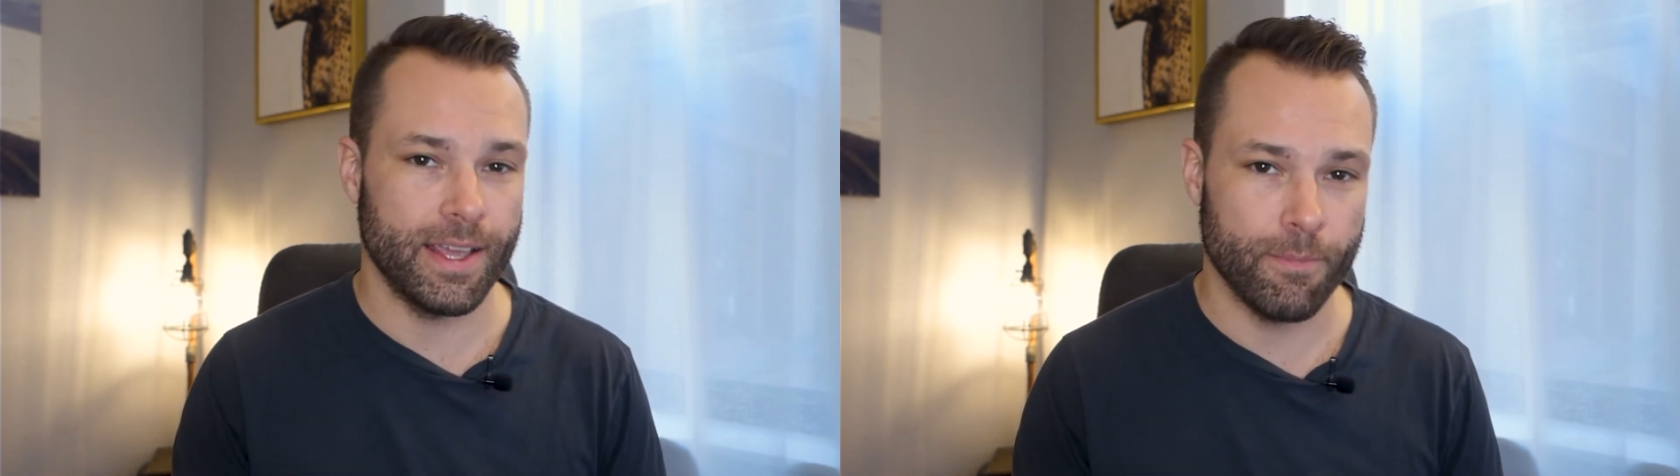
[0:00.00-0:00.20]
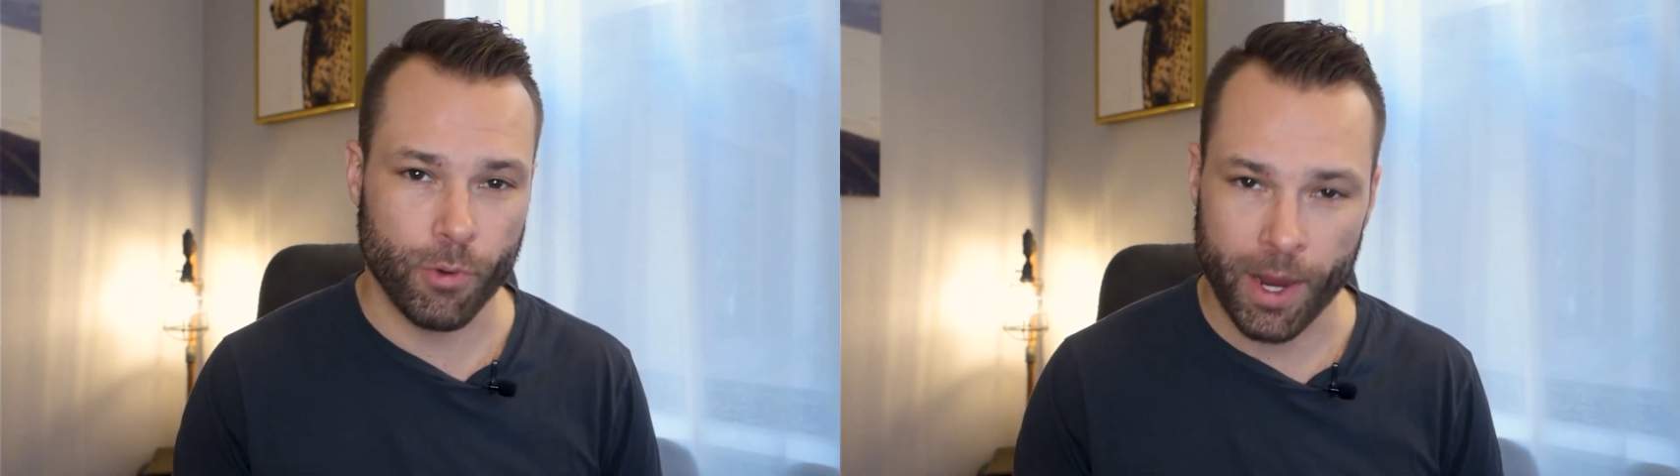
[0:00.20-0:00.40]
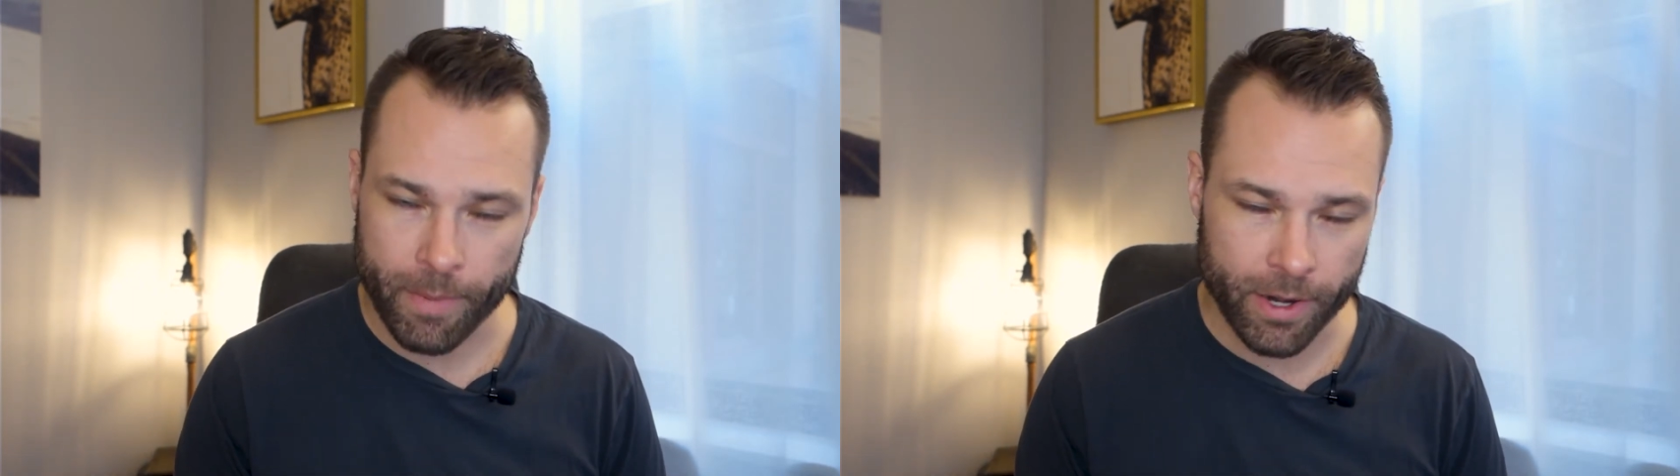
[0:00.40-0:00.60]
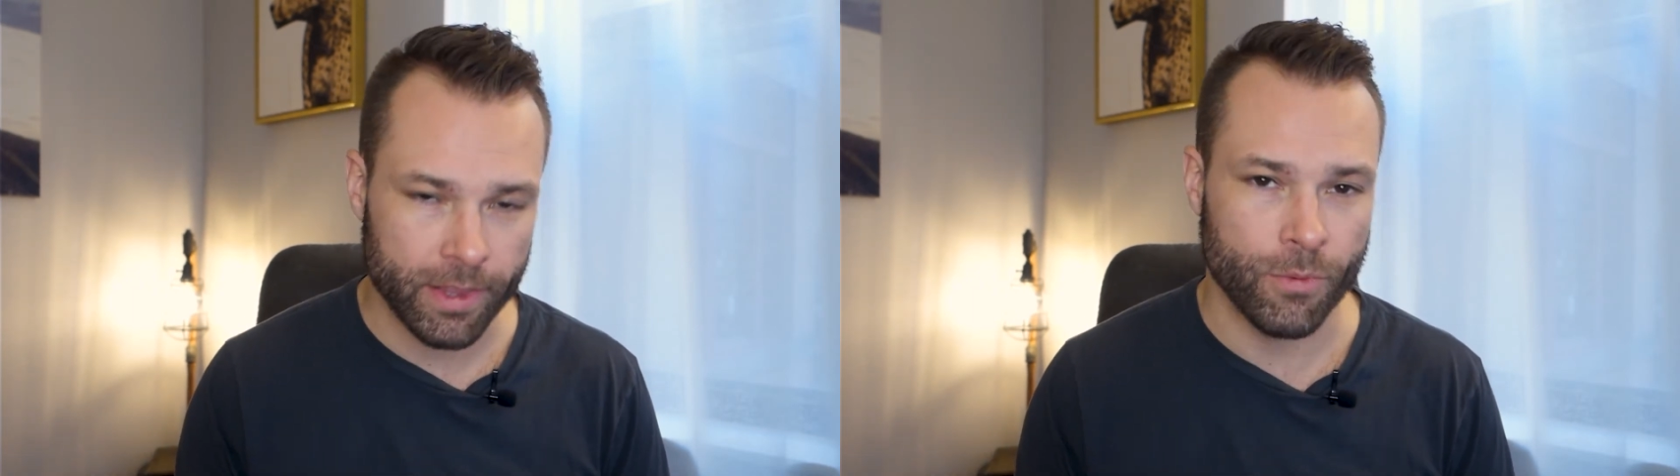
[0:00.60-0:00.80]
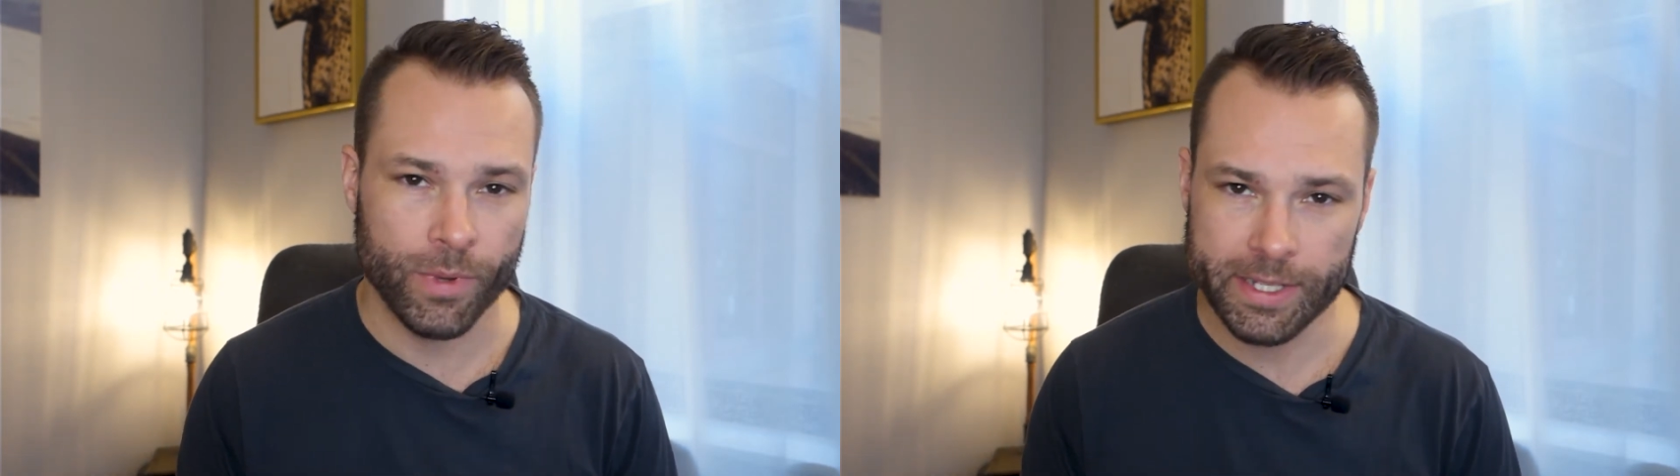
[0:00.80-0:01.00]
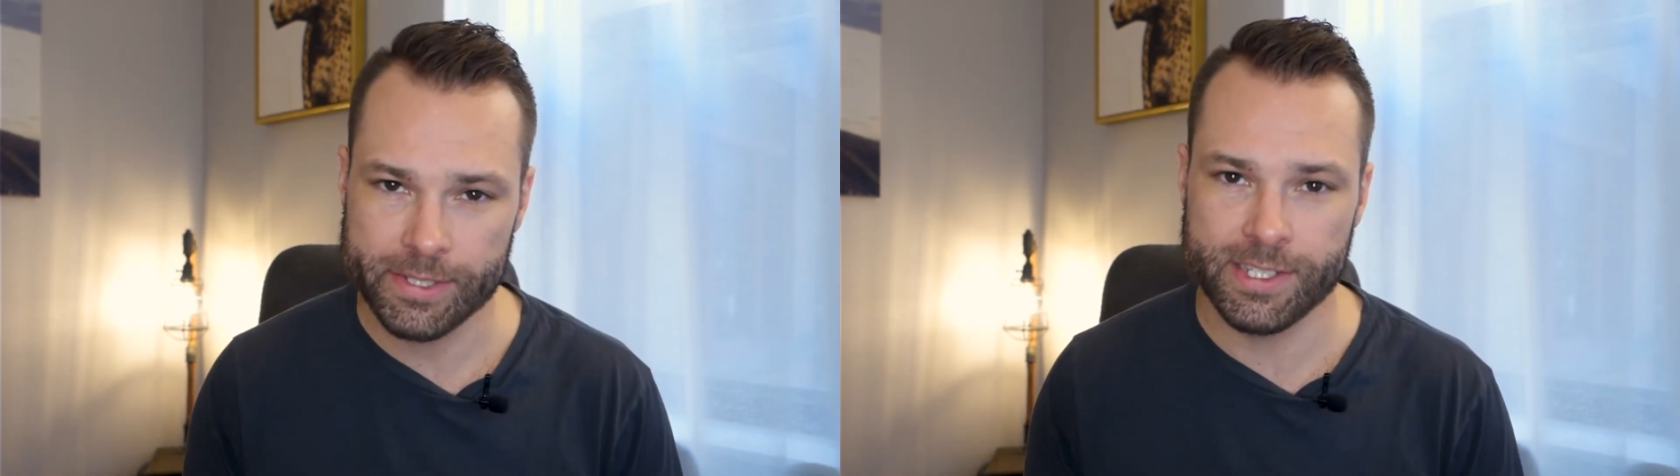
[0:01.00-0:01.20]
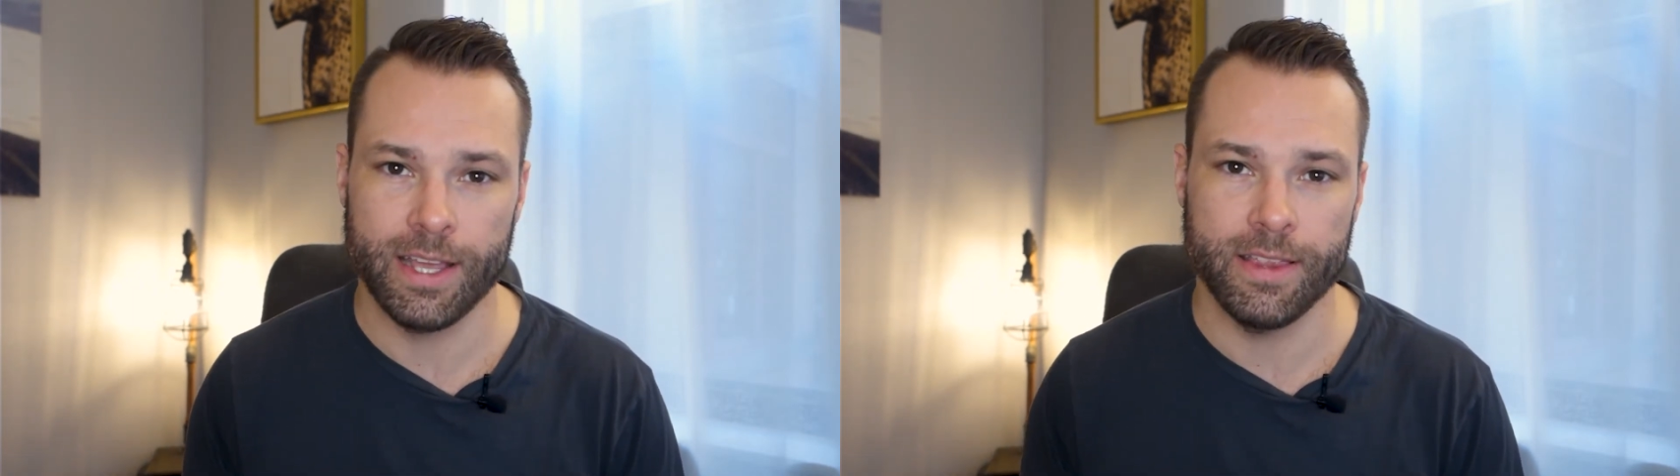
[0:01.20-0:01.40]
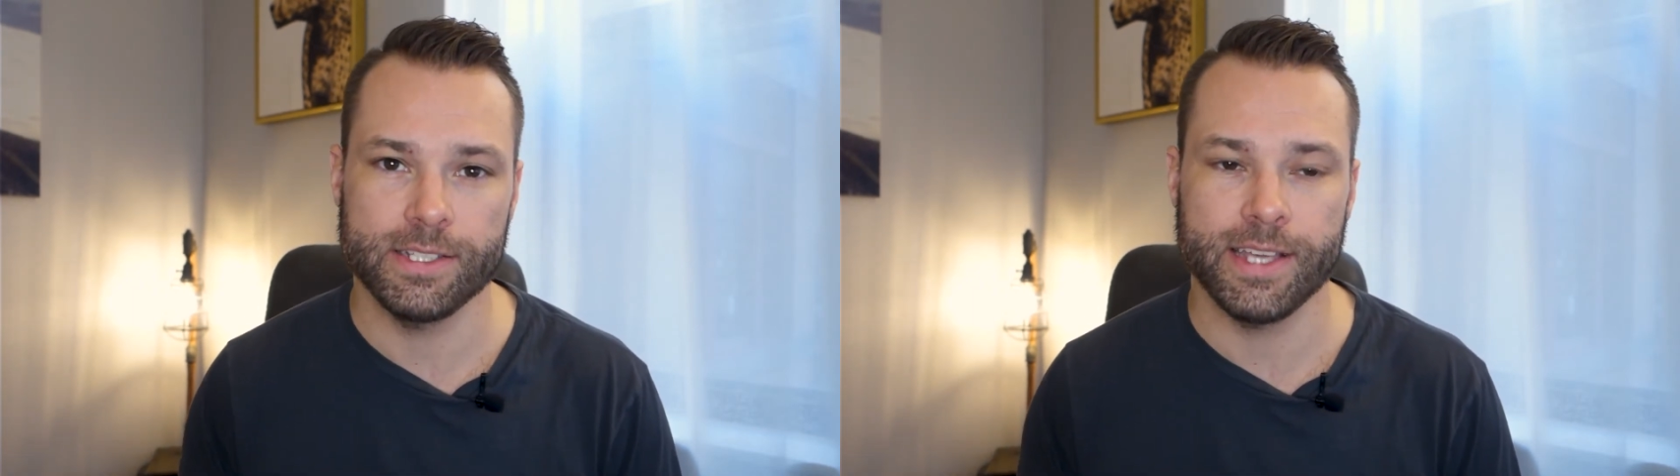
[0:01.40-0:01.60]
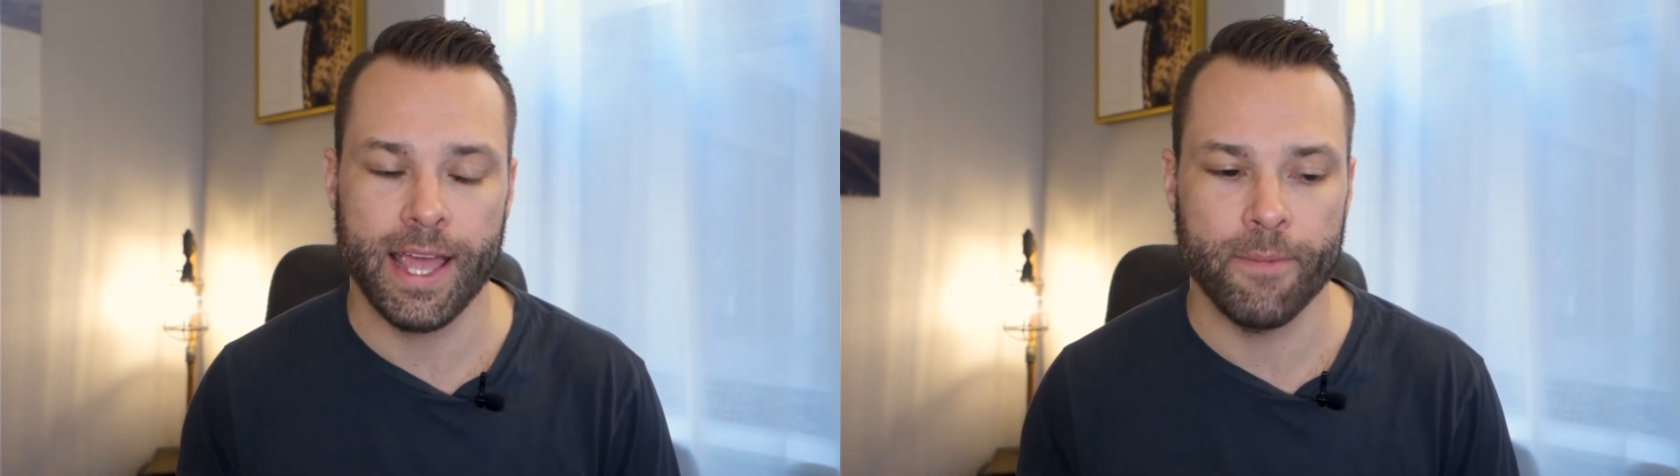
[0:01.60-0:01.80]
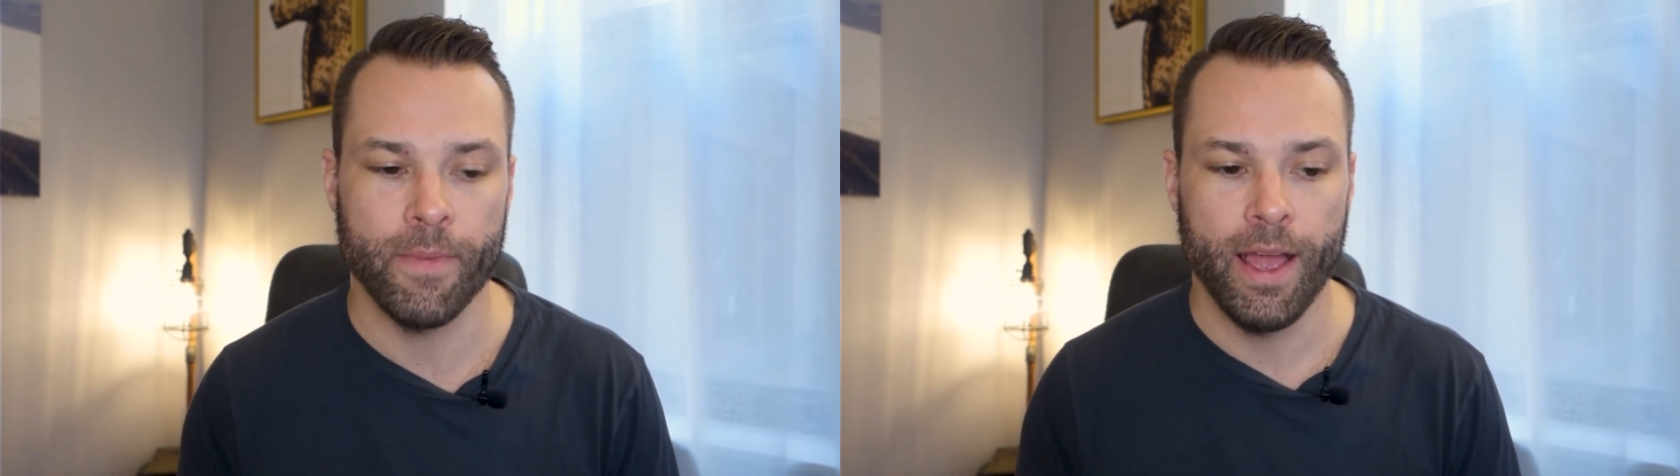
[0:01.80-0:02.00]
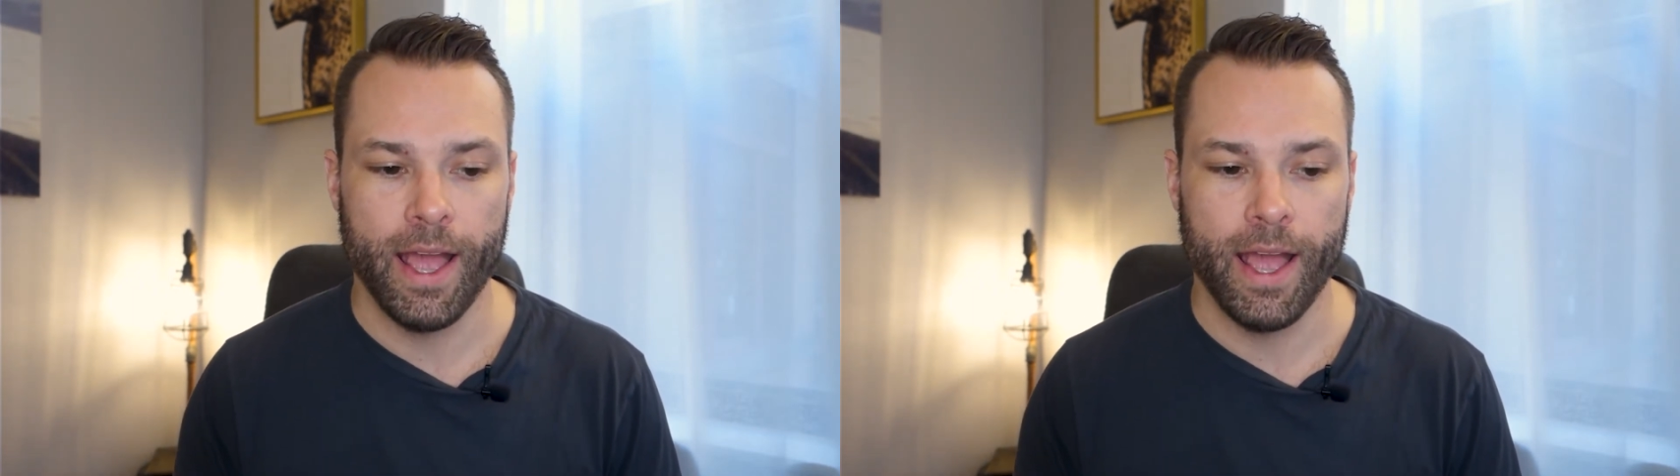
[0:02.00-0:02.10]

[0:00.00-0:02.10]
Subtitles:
primarily real estate in this game.